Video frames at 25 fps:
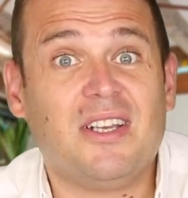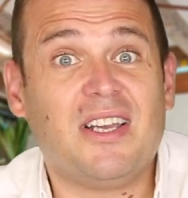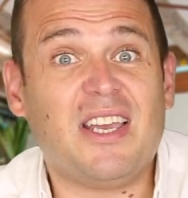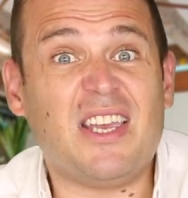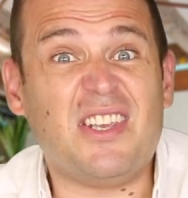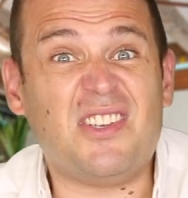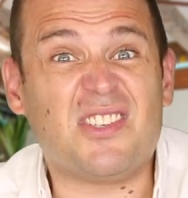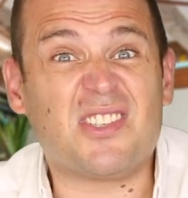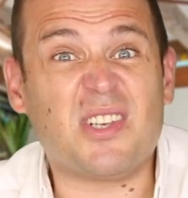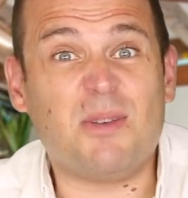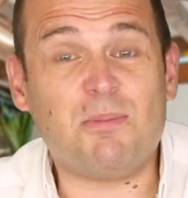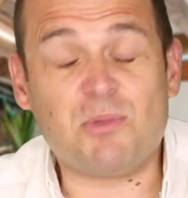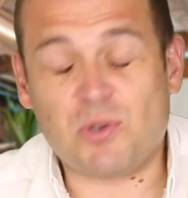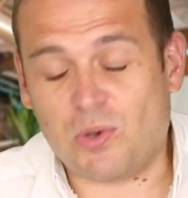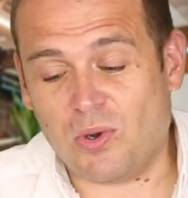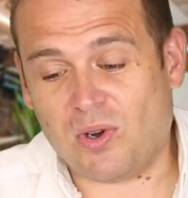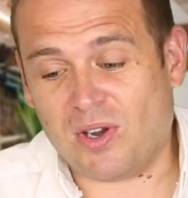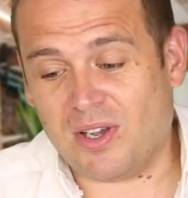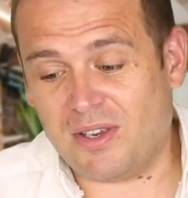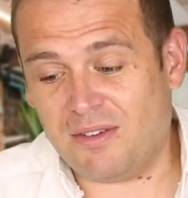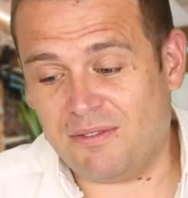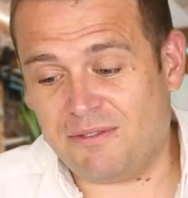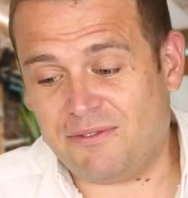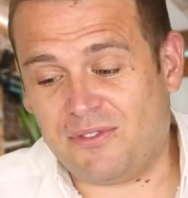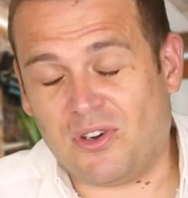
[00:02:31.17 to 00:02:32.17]
he seemed
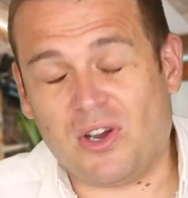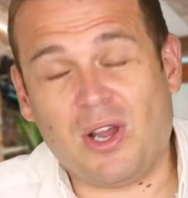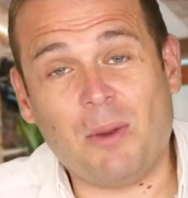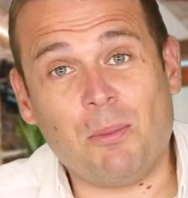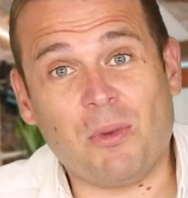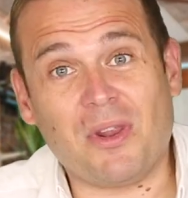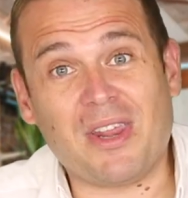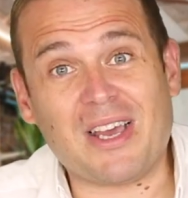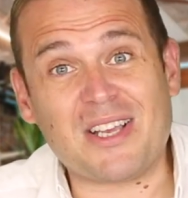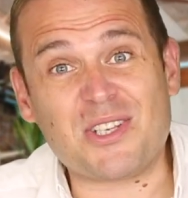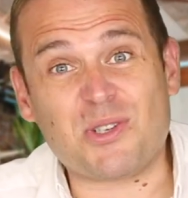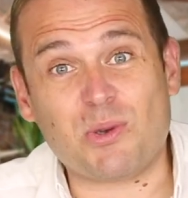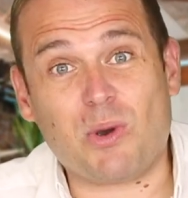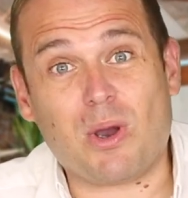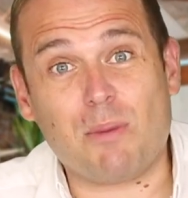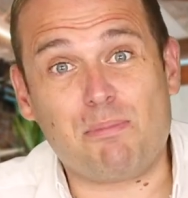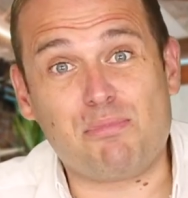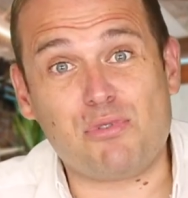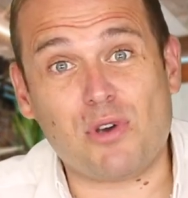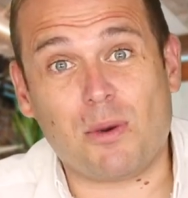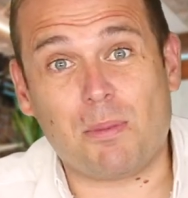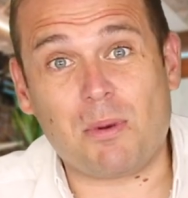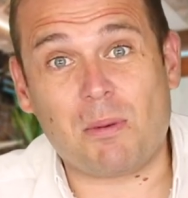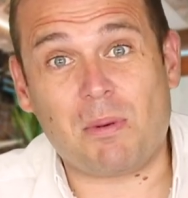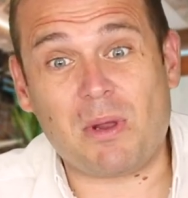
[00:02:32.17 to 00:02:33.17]
quite fine with that. So I
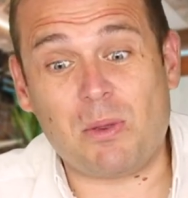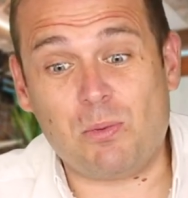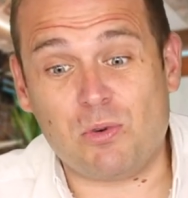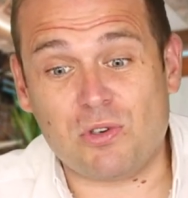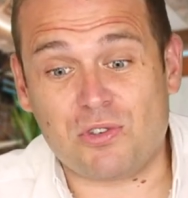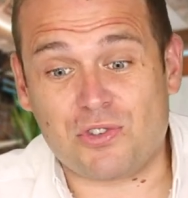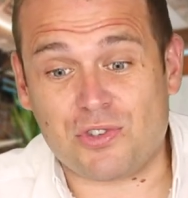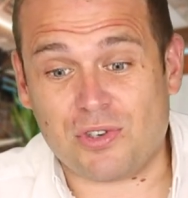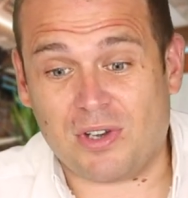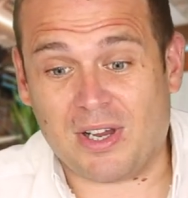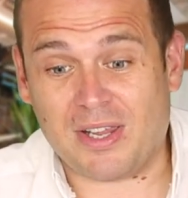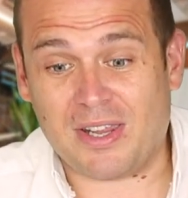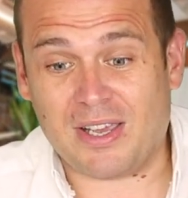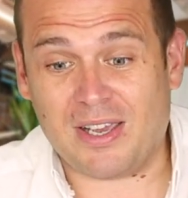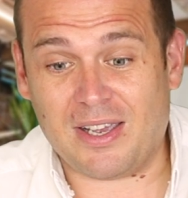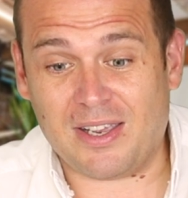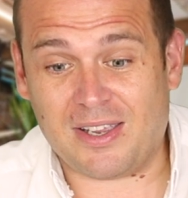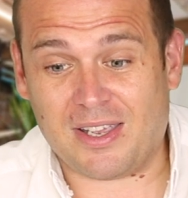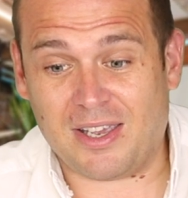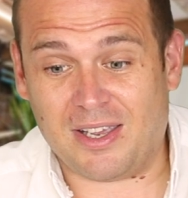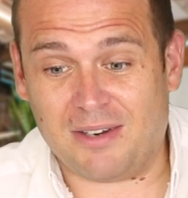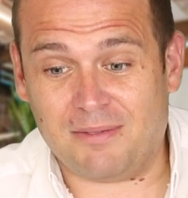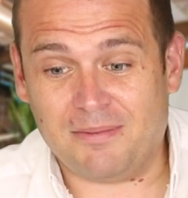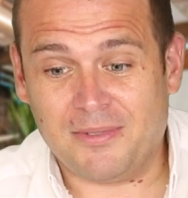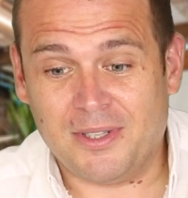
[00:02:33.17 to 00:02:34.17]
probably would try that
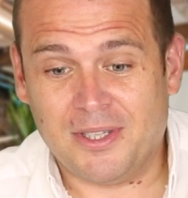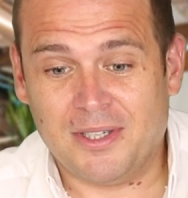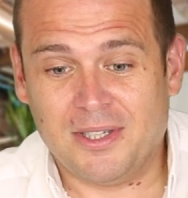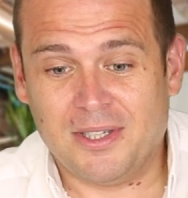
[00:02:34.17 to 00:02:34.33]
again.